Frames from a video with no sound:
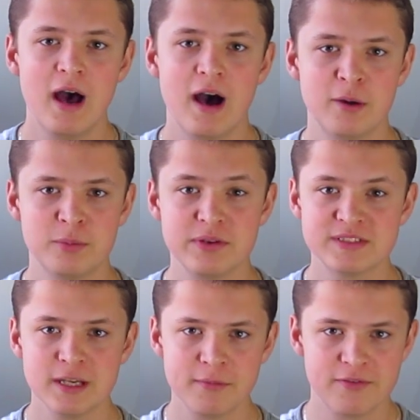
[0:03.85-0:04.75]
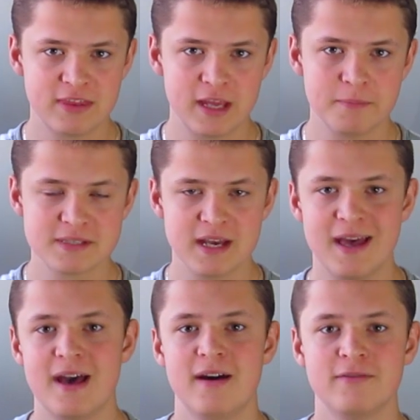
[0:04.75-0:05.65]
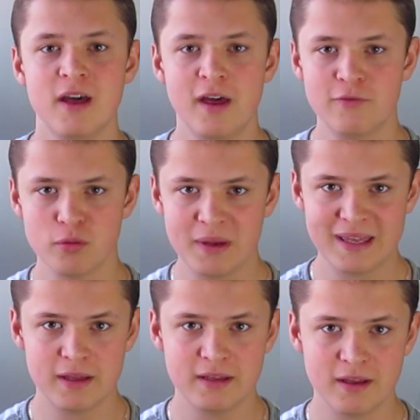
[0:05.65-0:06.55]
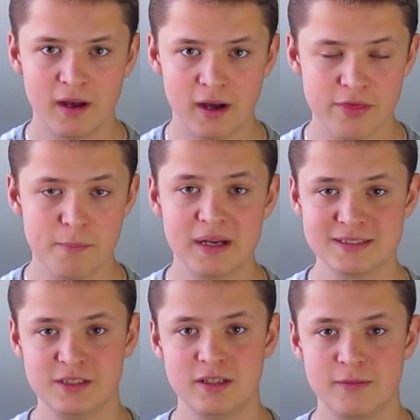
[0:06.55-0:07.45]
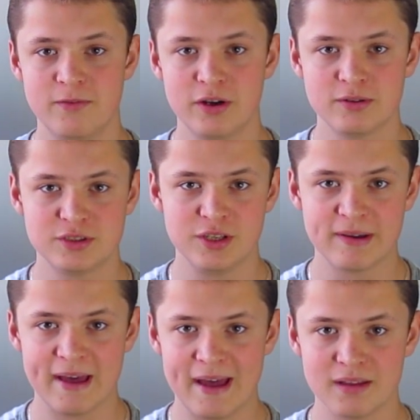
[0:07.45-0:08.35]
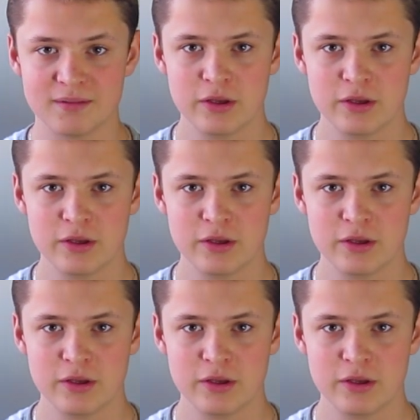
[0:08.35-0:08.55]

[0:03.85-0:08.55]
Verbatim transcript: uh, with some of tips I have for making uh, the best YouTube videos you can.